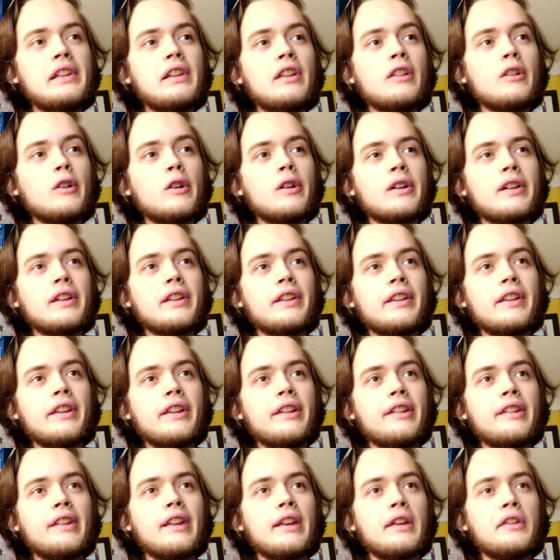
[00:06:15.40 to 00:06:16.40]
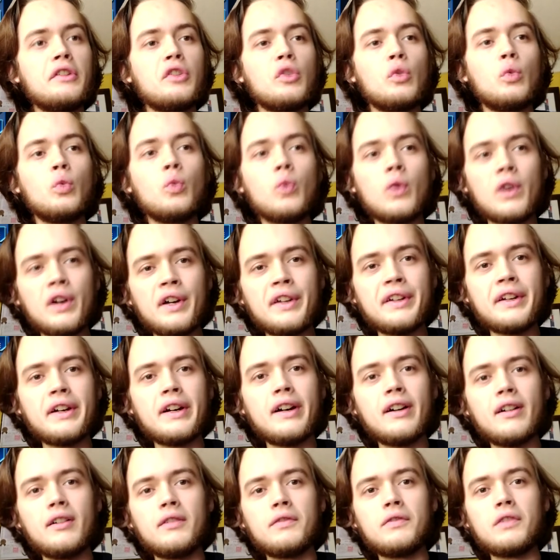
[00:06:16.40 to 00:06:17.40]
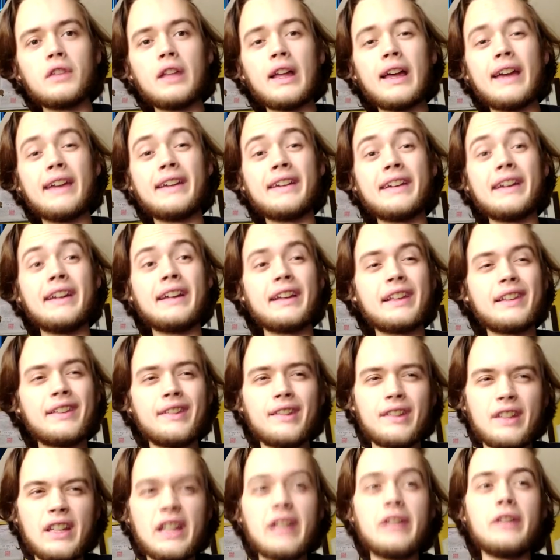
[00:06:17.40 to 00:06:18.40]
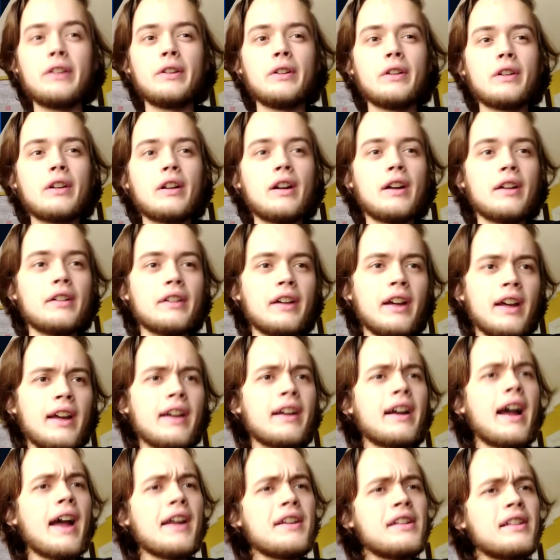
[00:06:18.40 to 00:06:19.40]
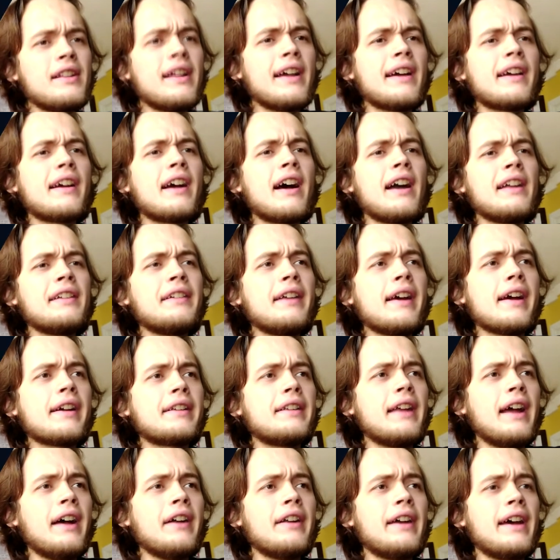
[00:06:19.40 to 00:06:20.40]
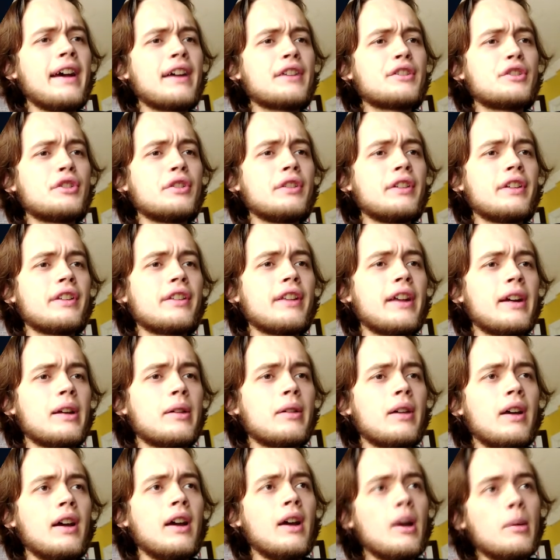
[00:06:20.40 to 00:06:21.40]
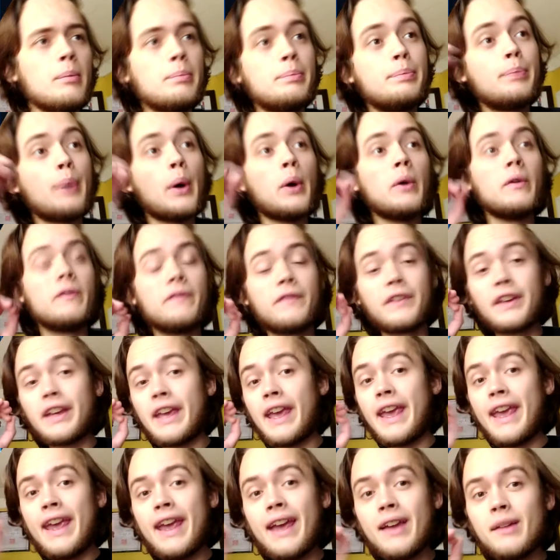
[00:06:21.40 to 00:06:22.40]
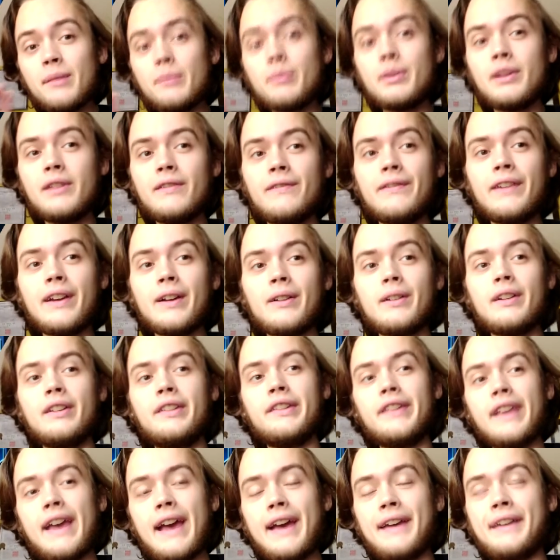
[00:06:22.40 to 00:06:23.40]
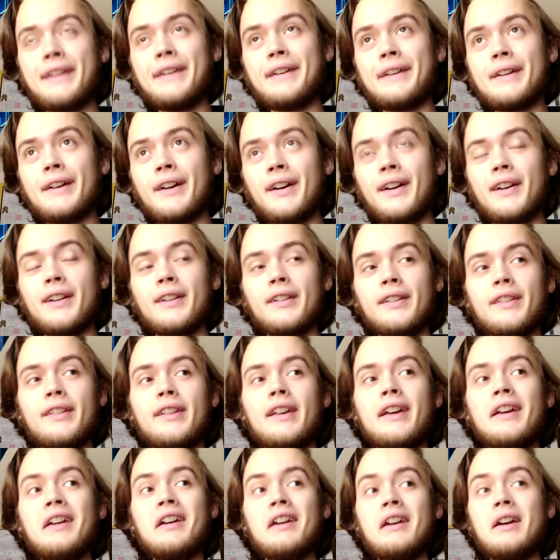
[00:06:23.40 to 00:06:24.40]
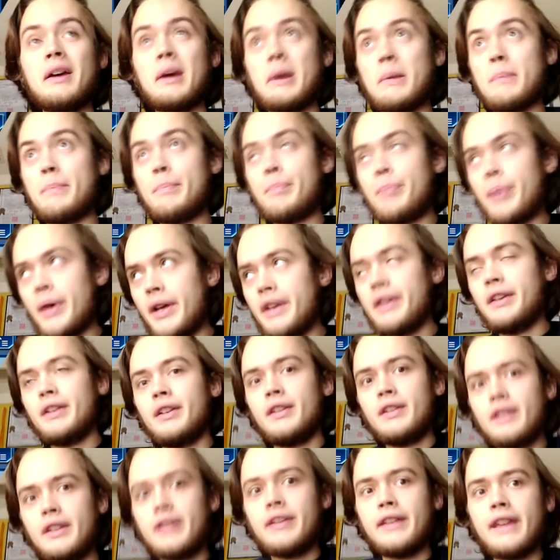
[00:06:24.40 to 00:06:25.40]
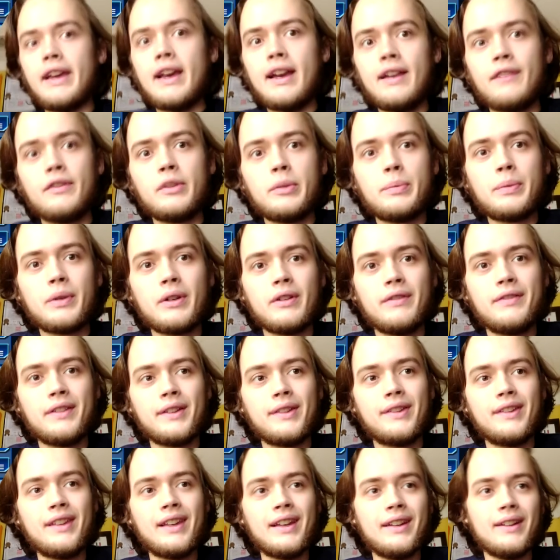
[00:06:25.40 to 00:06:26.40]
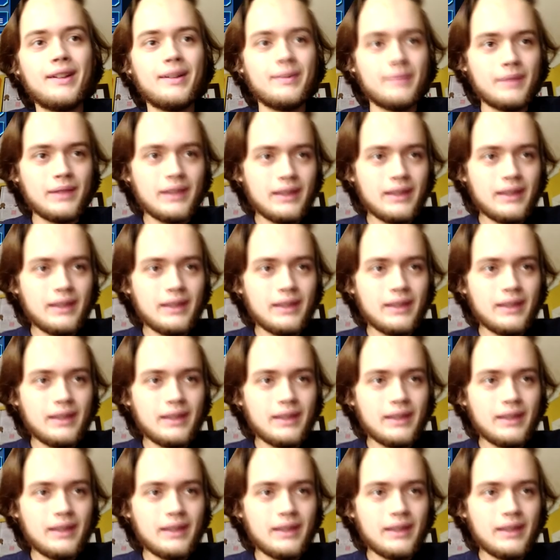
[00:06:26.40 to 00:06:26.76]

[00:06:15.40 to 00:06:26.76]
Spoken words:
look at this as a one of, like, extender card. Kind of like Contact Out, actually. Like, both can be very sacky cards, but you need to have the perfect setup.